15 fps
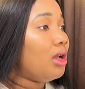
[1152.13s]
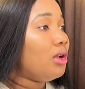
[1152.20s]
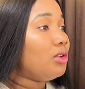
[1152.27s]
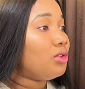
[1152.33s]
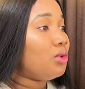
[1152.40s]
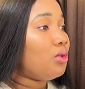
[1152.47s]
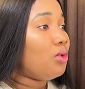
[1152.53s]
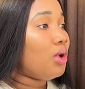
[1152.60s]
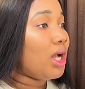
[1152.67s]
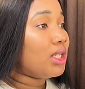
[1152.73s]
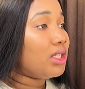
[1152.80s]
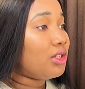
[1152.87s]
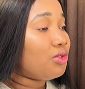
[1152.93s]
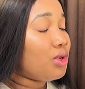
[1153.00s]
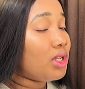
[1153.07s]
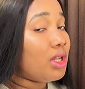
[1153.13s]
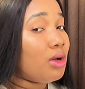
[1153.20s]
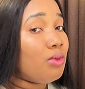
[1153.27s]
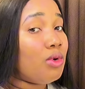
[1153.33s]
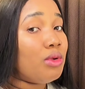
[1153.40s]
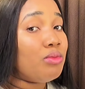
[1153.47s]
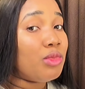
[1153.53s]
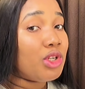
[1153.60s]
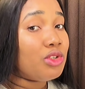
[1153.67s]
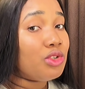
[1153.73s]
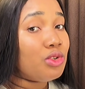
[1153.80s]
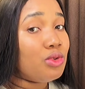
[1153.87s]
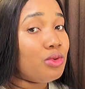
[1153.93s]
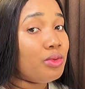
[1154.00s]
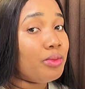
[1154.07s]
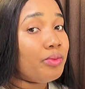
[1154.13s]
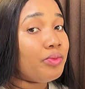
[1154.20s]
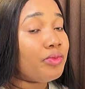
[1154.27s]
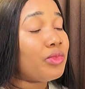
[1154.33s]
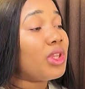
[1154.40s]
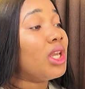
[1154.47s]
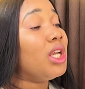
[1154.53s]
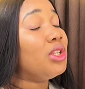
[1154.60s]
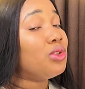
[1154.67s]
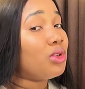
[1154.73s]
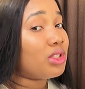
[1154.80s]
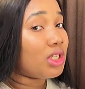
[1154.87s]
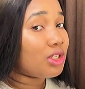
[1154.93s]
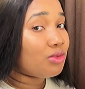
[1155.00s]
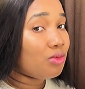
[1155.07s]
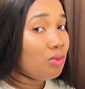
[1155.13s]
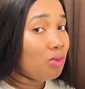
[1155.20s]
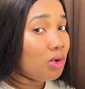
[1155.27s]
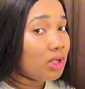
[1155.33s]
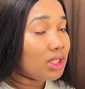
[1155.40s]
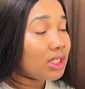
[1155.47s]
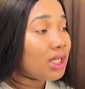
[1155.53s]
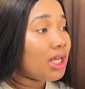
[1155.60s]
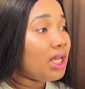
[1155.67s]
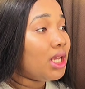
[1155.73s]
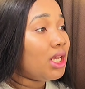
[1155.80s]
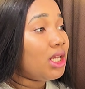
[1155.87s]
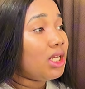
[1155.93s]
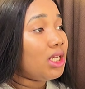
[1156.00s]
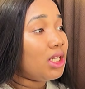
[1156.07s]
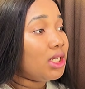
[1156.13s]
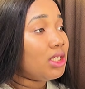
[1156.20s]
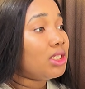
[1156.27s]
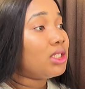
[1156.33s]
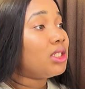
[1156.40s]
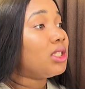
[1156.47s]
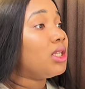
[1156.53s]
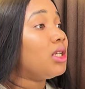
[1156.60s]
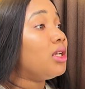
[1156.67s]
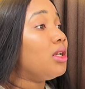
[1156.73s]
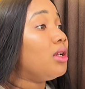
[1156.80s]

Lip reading: So as a trader, what makes you a successful one is